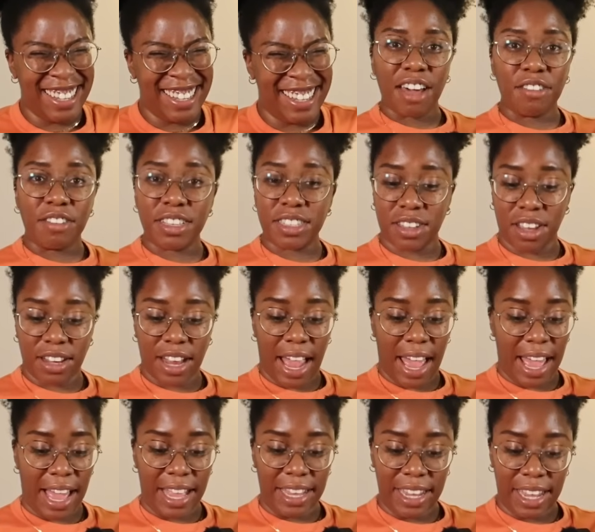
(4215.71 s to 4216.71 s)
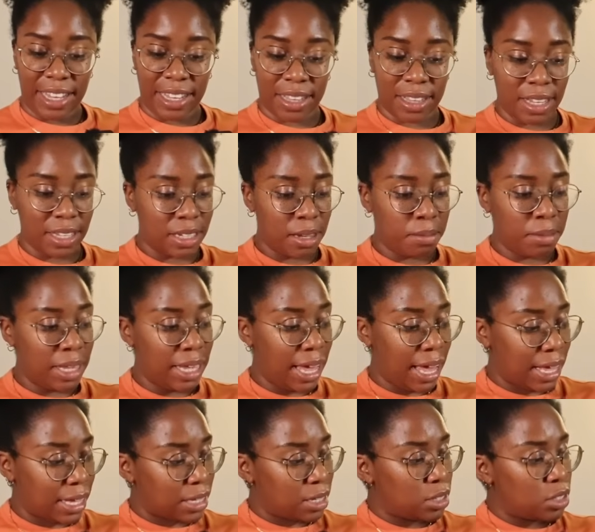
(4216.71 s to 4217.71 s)
I went on ahead and cleaned up the
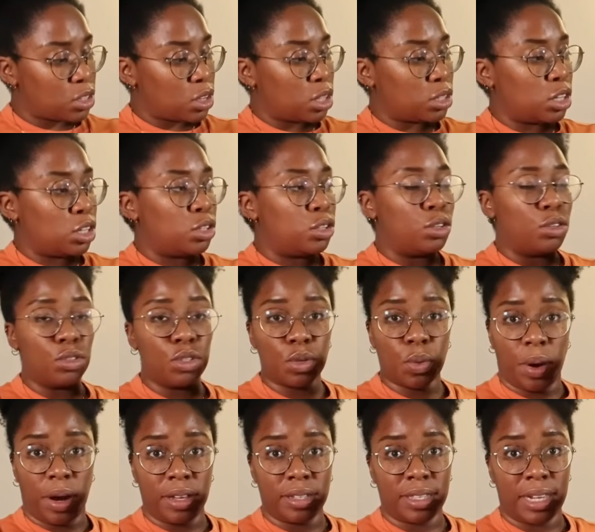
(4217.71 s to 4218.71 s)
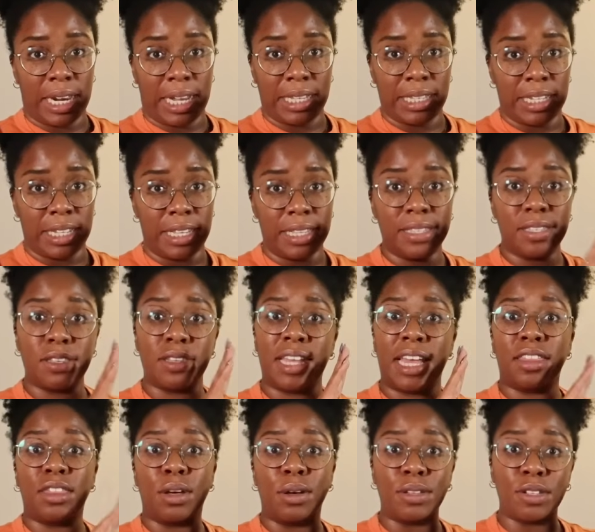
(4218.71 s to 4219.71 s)
ends on the new squares that I did so
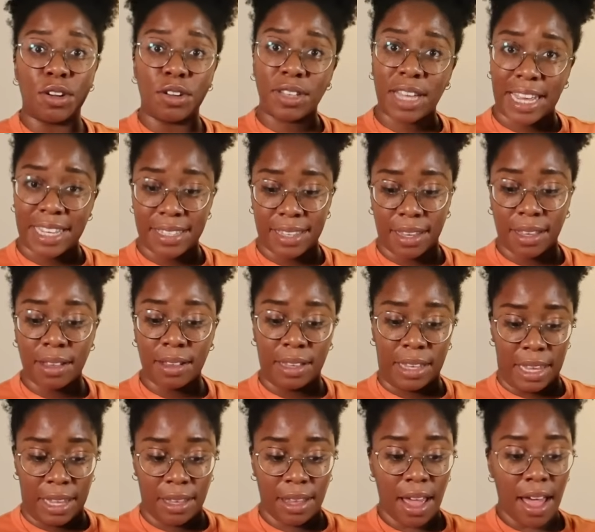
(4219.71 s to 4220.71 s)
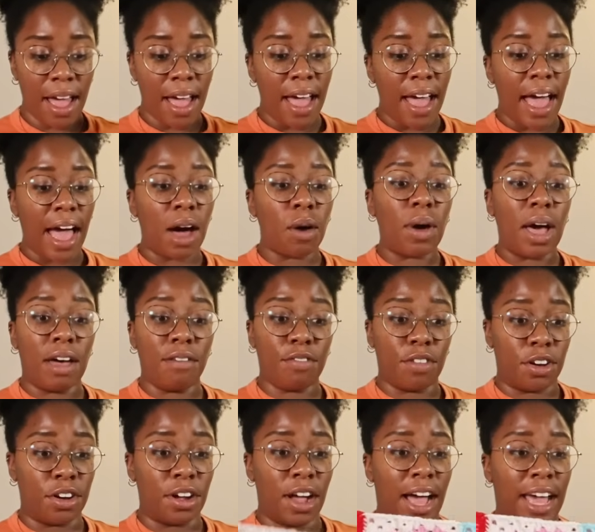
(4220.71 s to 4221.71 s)
that those are nice and clean.
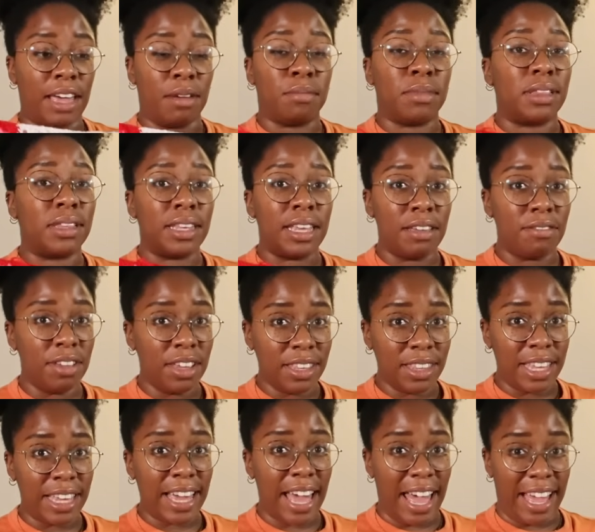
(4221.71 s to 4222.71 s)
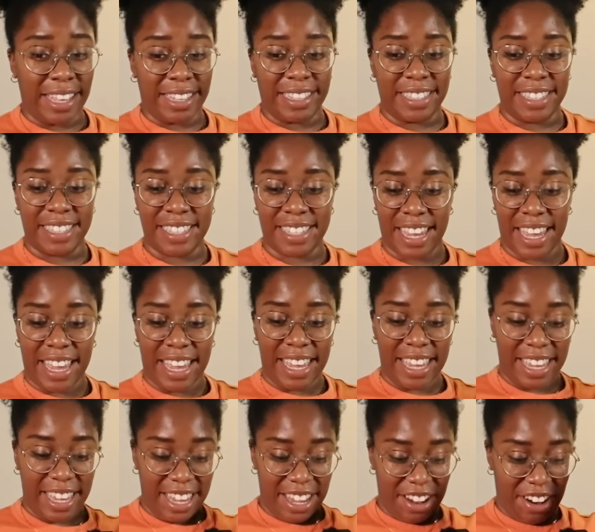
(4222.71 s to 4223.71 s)
However, I am leaving the ends
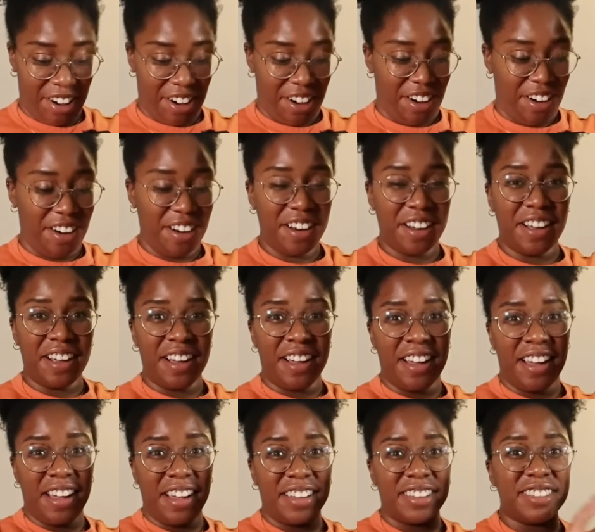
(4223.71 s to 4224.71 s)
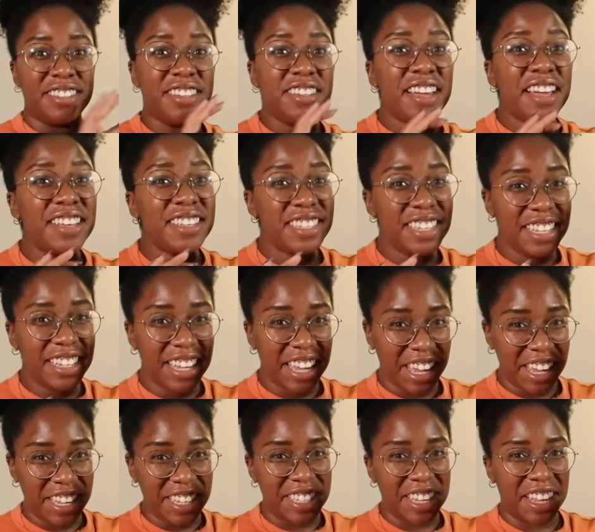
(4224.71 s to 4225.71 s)
here just in
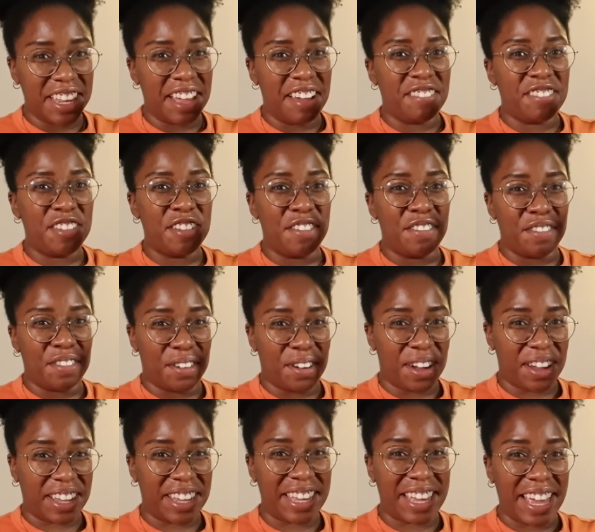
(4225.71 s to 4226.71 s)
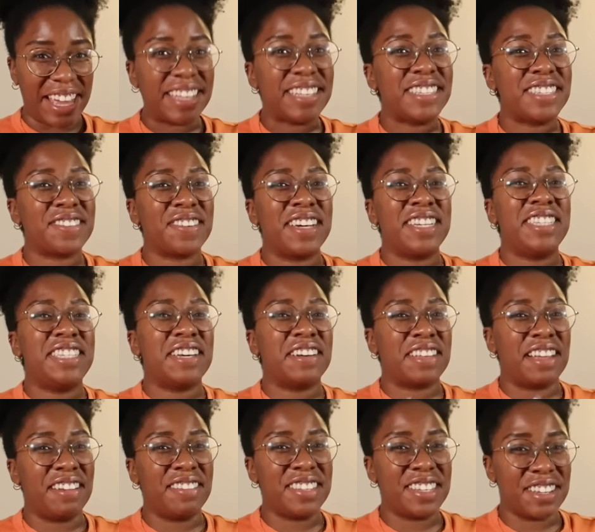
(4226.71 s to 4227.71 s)
case I'll have to frog again, so I
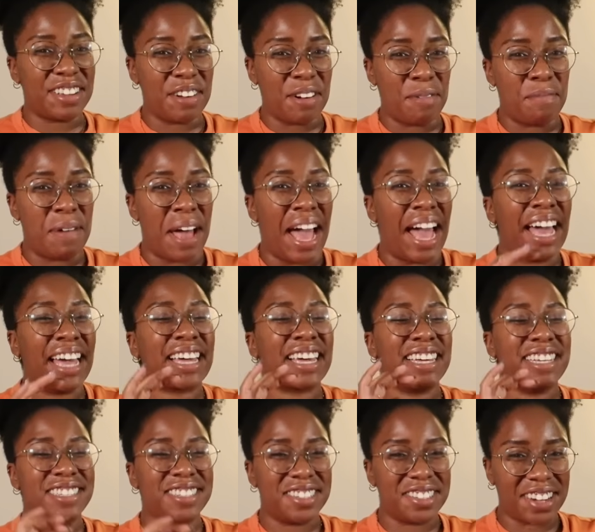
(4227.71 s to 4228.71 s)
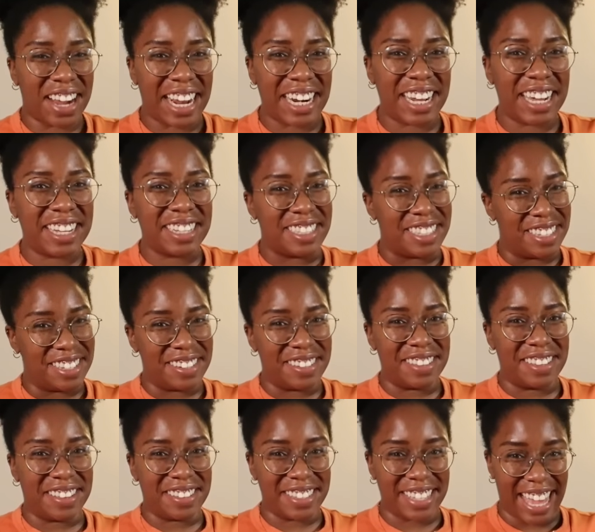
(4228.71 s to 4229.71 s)
don't have to go back and try to undo
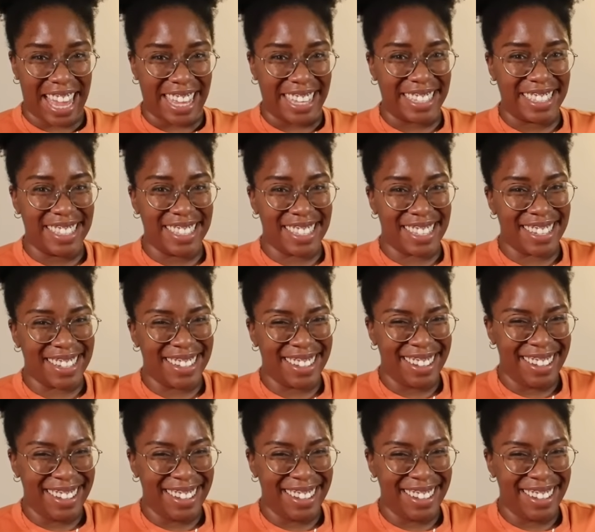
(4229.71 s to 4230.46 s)
those ends.